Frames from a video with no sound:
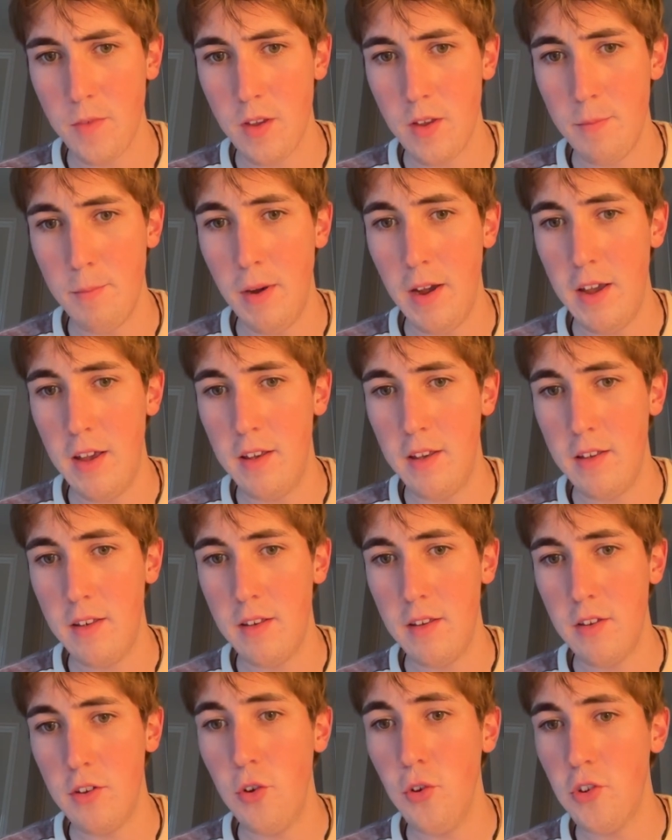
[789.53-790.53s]
my
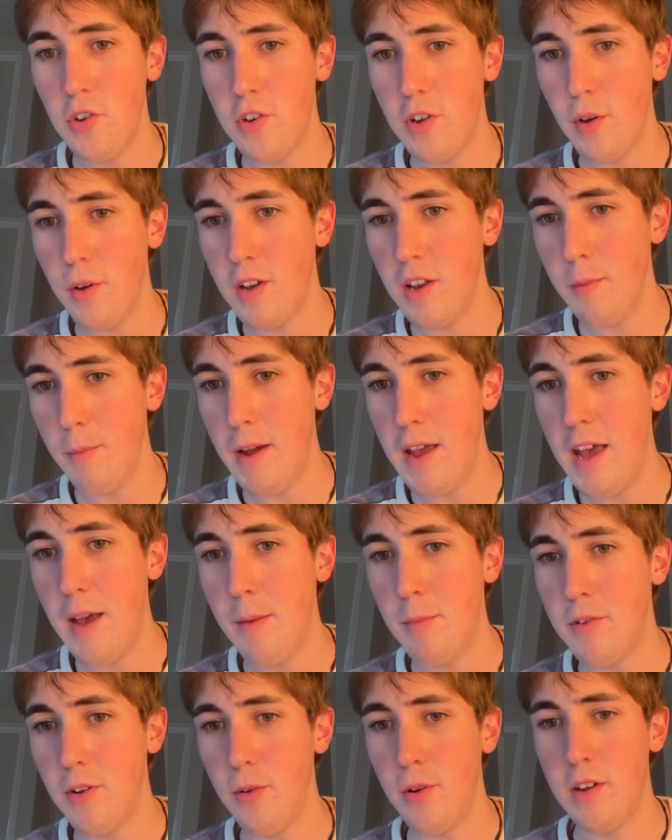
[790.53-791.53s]
user token and my
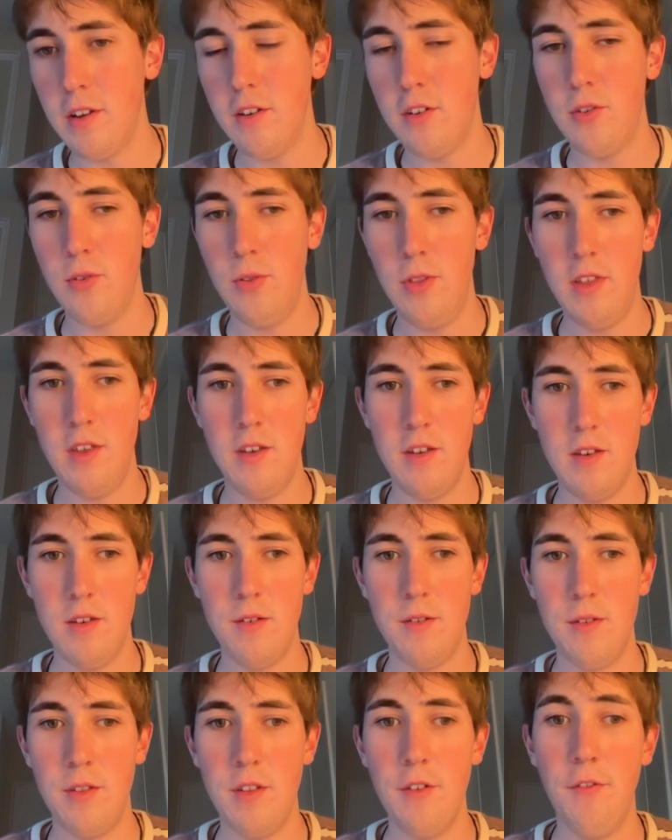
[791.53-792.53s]
app token to
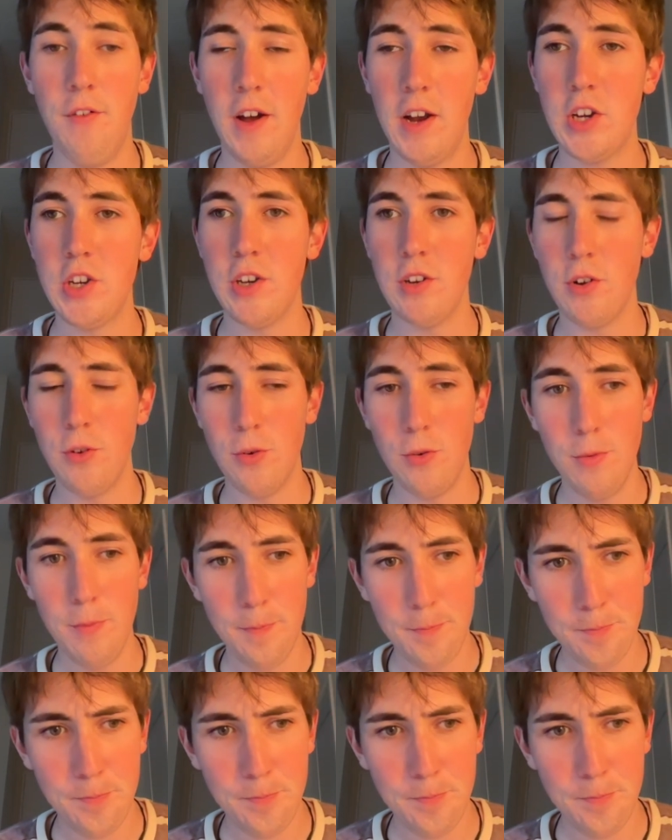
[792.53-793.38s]
the function call.